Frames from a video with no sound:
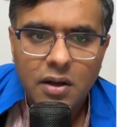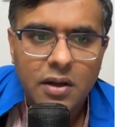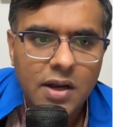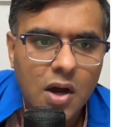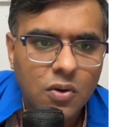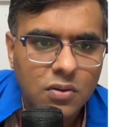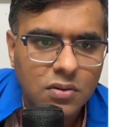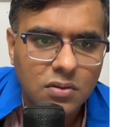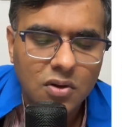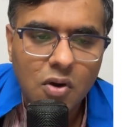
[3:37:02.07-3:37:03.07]
Now,
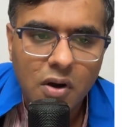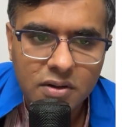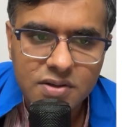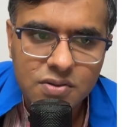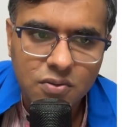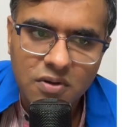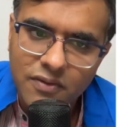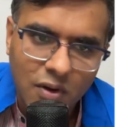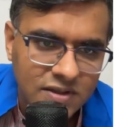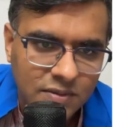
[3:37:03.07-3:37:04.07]
the cornerstone of
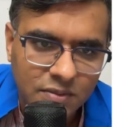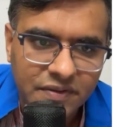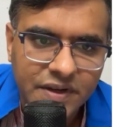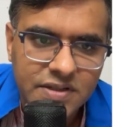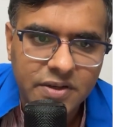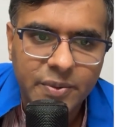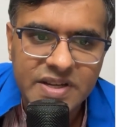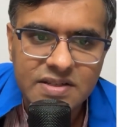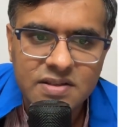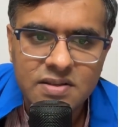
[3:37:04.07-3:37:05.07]
all simplification
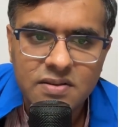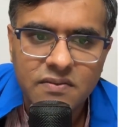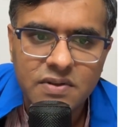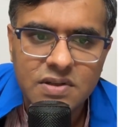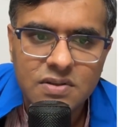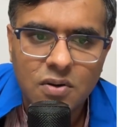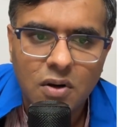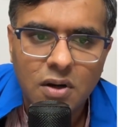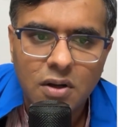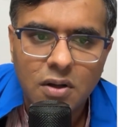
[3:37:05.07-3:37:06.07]
questions, which is called